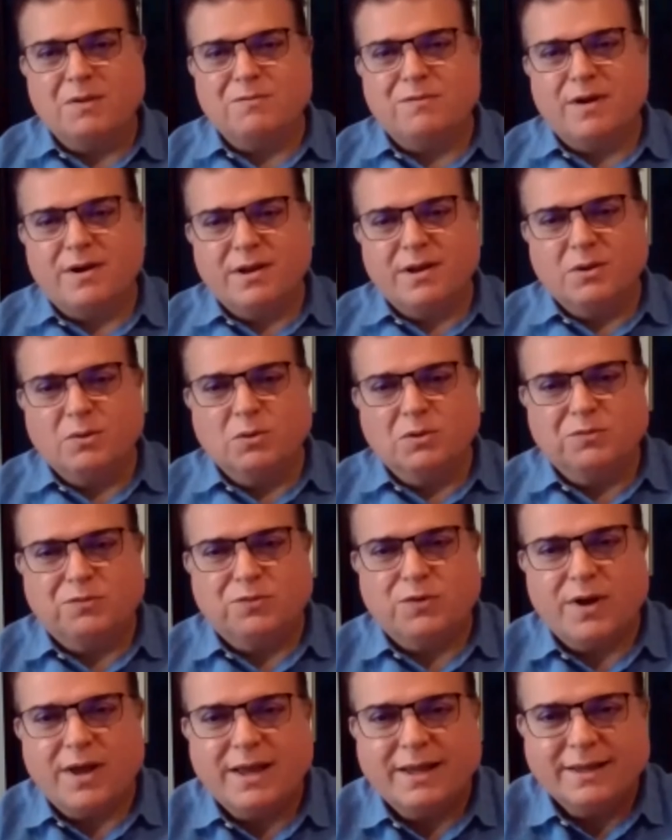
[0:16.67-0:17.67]
very good
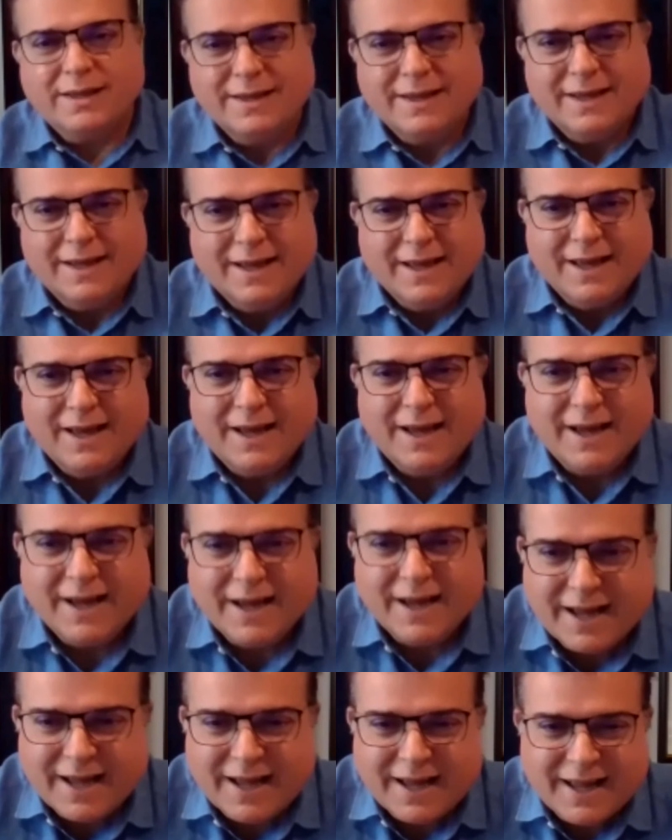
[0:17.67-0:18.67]
friend
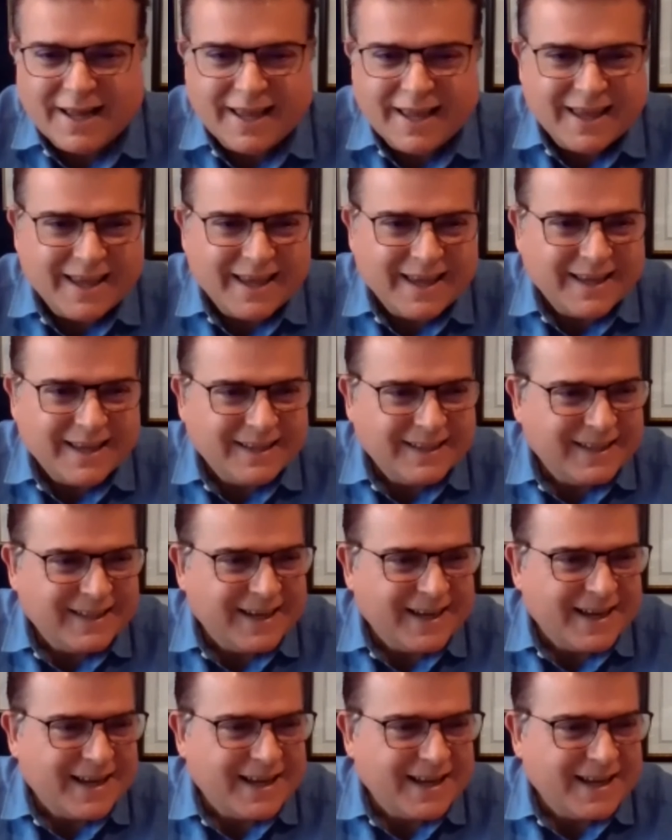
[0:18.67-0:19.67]

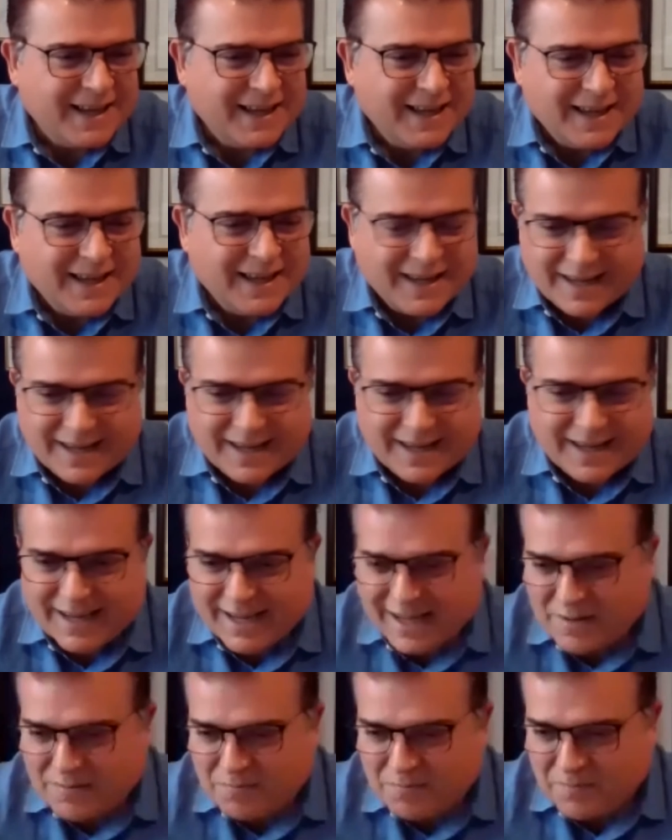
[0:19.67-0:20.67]
and
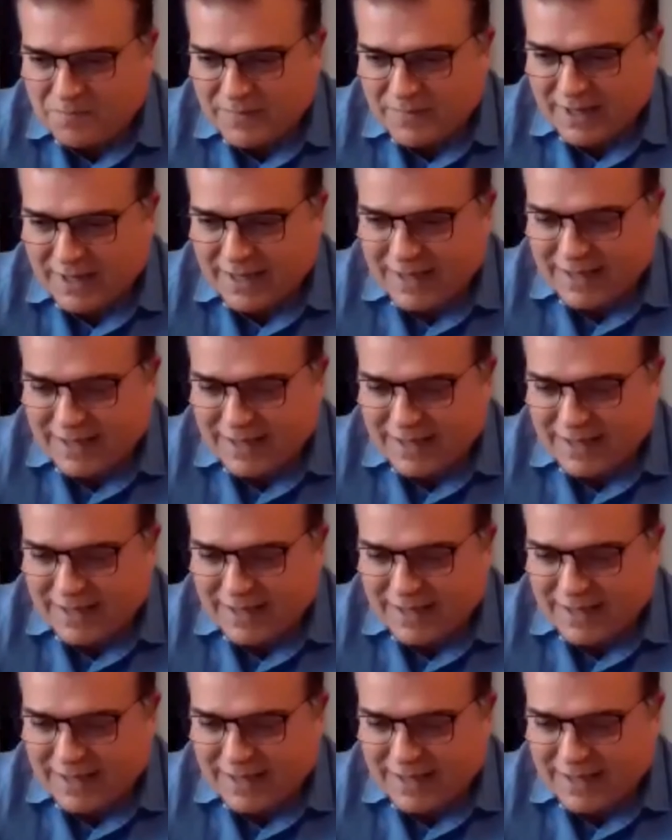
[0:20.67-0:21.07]
um,